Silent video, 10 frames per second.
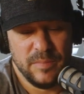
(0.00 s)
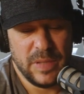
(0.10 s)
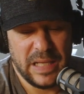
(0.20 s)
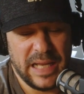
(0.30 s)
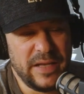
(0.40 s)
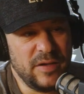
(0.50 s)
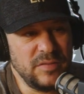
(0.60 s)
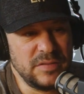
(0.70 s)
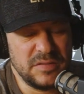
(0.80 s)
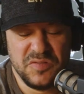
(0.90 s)

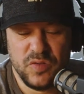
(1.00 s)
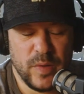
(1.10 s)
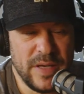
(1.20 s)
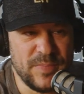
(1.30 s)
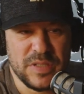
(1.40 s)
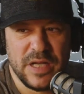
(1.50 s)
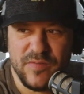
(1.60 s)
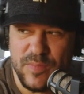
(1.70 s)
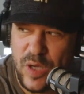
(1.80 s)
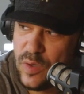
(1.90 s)
millennials 20% of
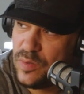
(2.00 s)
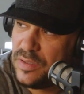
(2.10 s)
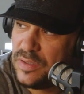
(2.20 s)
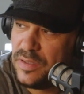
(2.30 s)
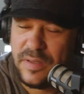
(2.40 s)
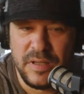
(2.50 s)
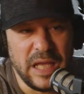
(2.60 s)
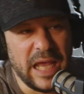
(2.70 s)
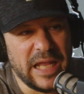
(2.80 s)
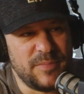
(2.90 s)
them own
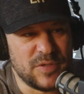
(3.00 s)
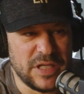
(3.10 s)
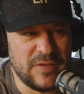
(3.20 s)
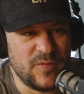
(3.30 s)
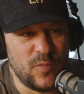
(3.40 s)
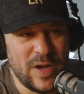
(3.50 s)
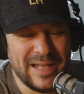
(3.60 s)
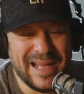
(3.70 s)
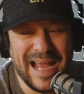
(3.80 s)
80% of them rent.